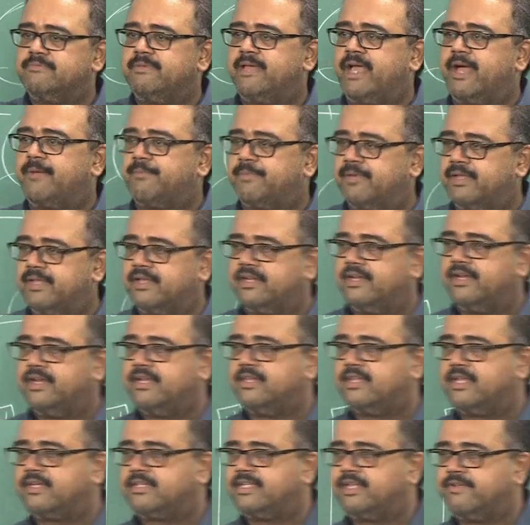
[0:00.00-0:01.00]
be happy, right,
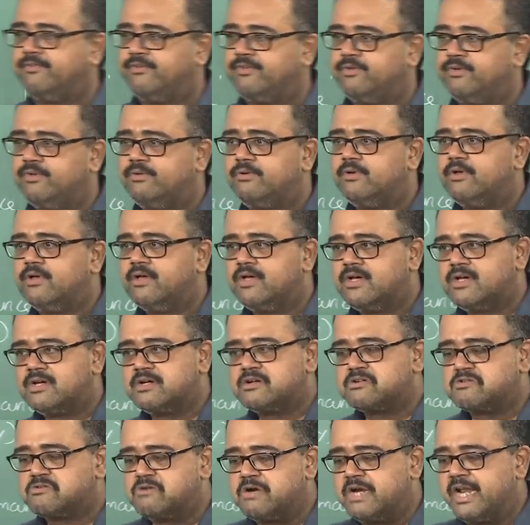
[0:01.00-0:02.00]
that gives you
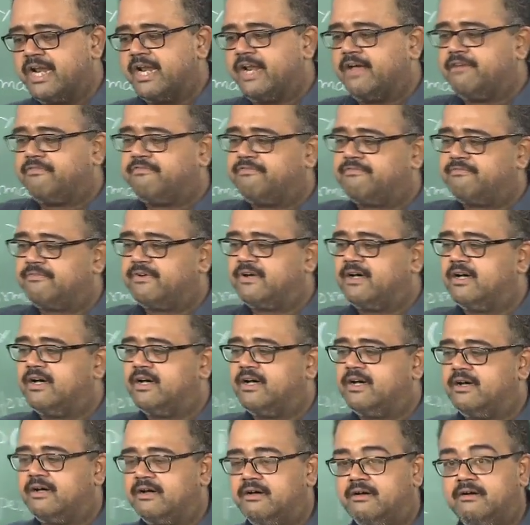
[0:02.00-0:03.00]
good enough
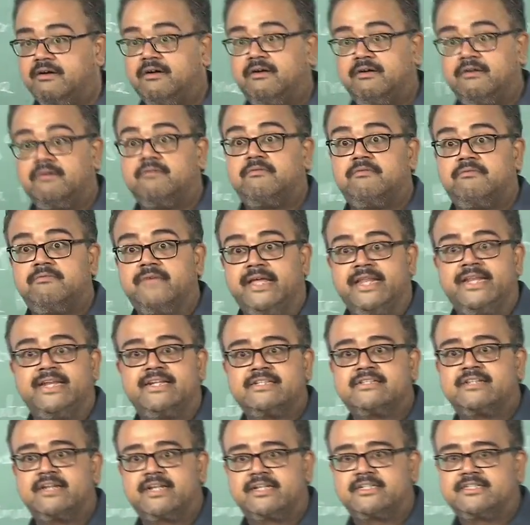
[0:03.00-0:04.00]

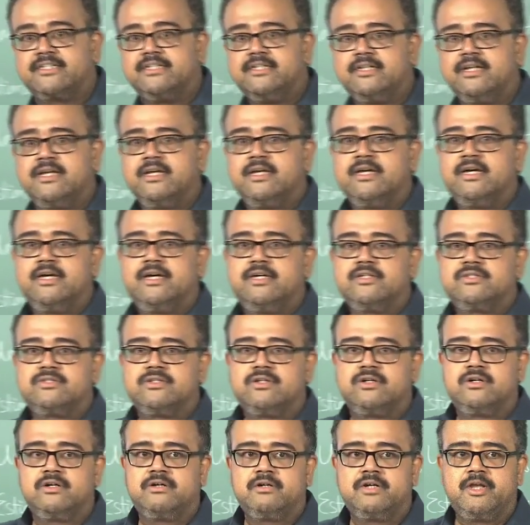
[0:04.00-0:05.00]
variance reduction.
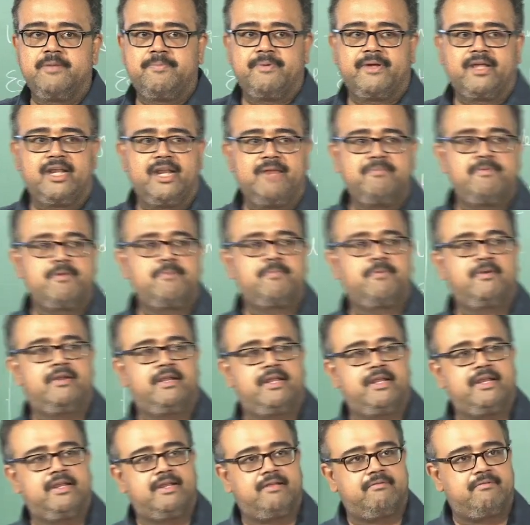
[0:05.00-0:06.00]
So typically people
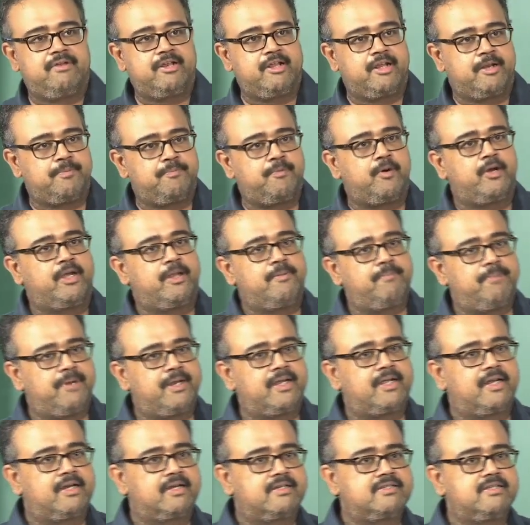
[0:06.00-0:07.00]
when you report
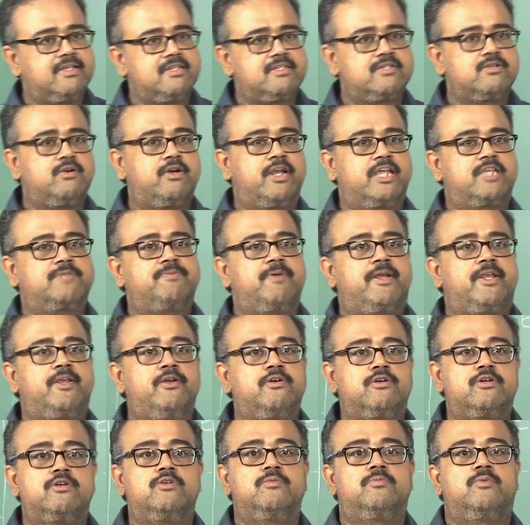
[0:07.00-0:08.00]
empirical results don't expect you
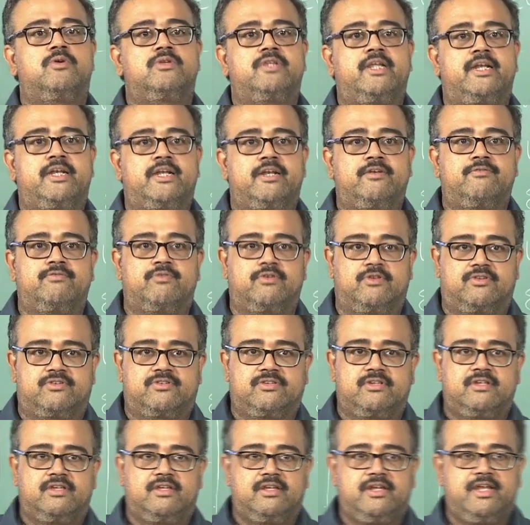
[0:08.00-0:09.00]
to do more than 10 folds,
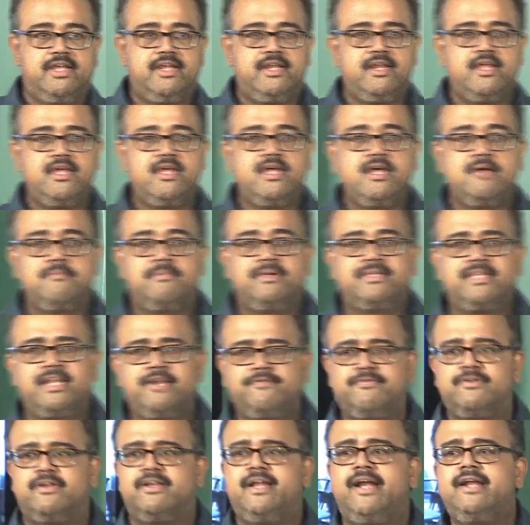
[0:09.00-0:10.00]
right, but then
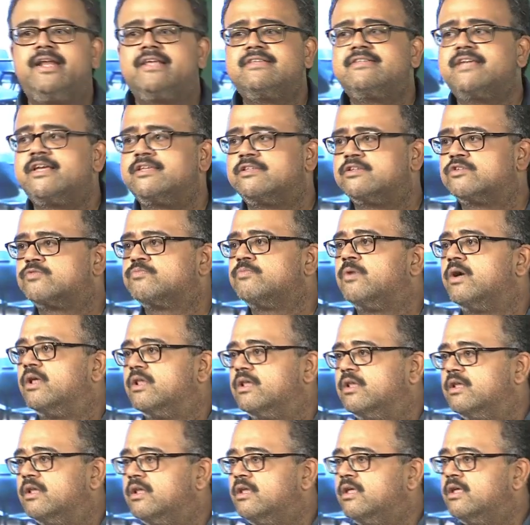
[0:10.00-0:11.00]
if your data size is small,
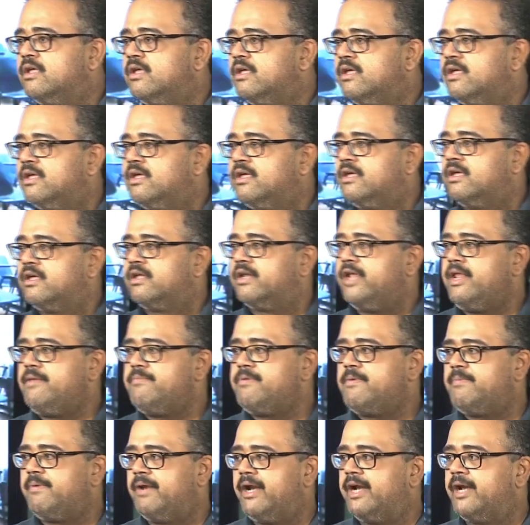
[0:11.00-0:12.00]
right,
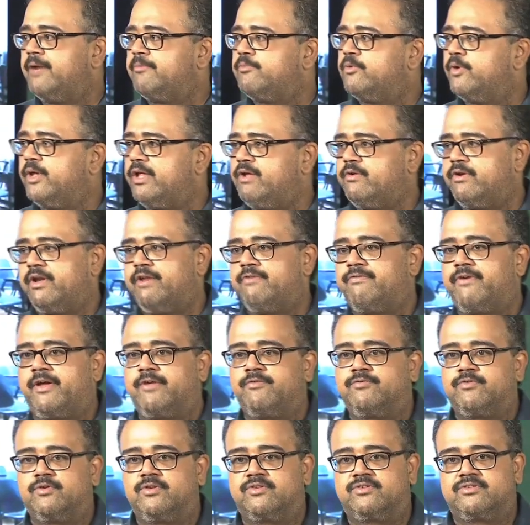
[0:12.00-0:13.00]
people end up doing only 5
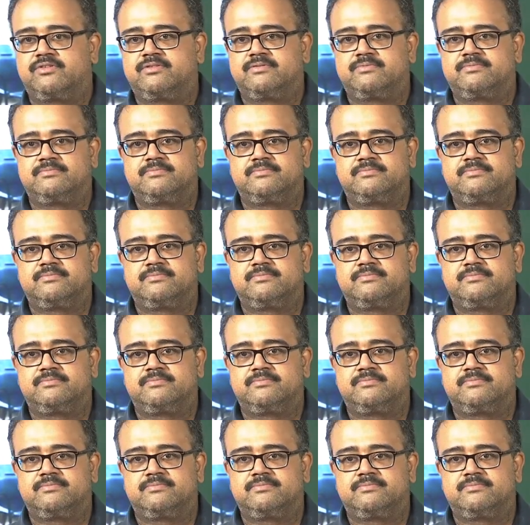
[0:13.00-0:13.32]
folds,